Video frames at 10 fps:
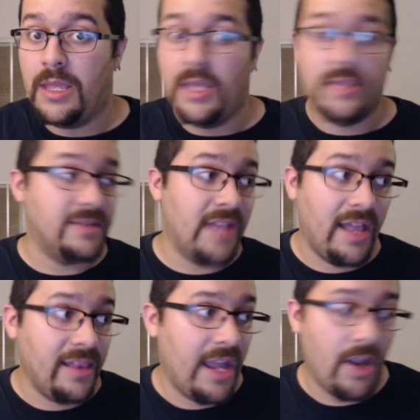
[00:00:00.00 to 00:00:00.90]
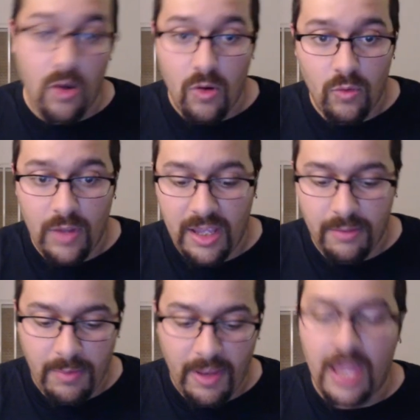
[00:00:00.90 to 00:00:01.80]
It's not like, oh, well,
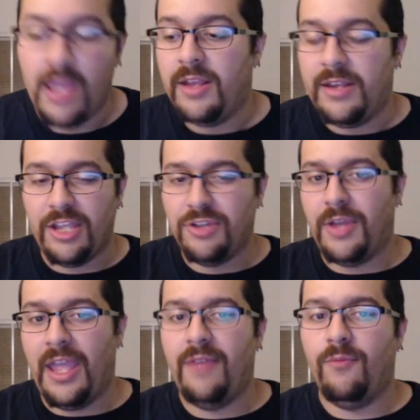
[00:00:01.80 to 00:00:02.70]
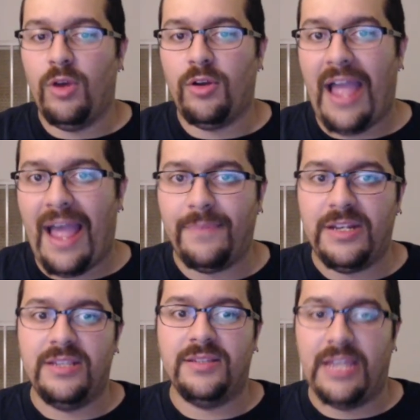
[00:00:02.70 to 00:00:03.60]
blah, blah. Now, what'll happen
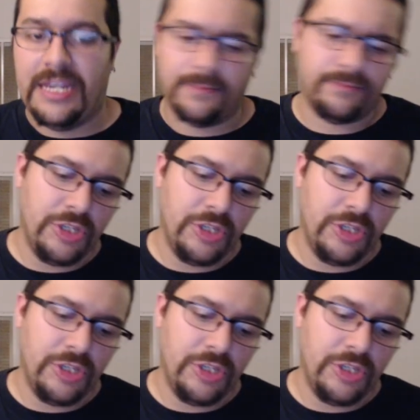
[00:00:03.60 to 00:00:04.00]
is, like,